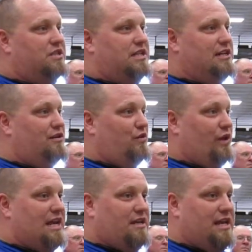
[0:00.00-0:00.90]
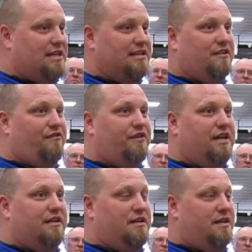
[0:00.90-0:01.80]
sill and it doesn't
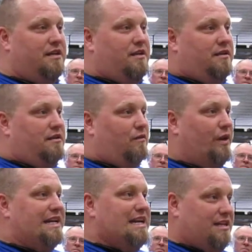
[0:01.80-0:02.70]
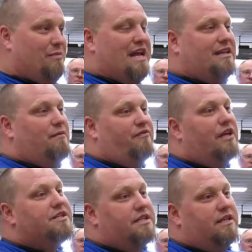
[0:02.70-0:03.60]
fit, we need to make them
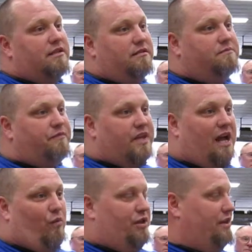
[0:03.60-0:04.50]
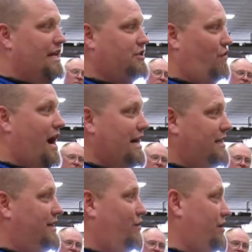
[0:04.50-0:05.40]
fix it. Whether that's
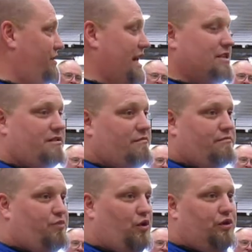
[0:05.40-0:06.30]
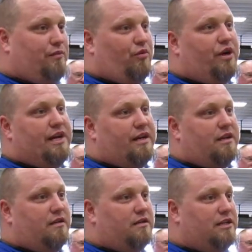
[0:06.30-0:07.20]
grinding it, whether that's pulling the brick,
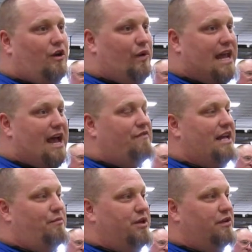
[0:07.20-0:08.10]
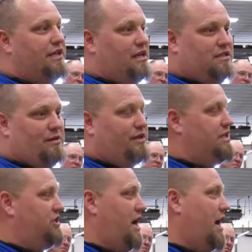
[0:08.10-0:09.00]
you know, we have that ability on some of
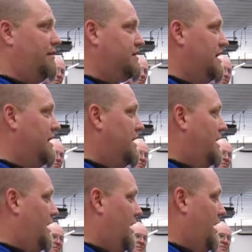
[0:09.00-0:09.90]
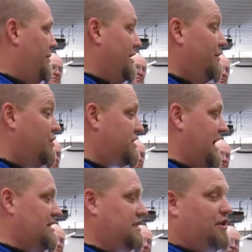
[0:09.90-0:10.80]
these jobs. And in most
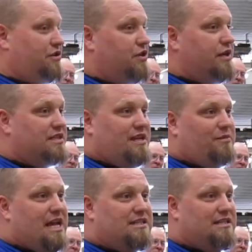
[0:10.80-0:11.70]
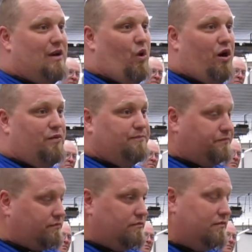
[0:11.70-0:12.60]
cases they'll do it. Some cases they won't.
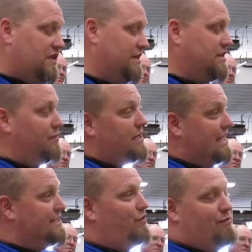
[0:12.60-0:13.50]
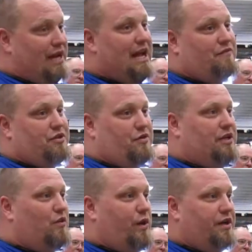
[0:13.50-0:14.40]
In some cases we may have to
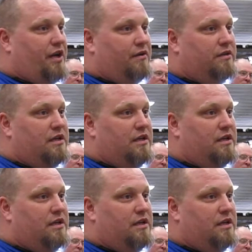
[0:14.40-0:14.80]
shrink the window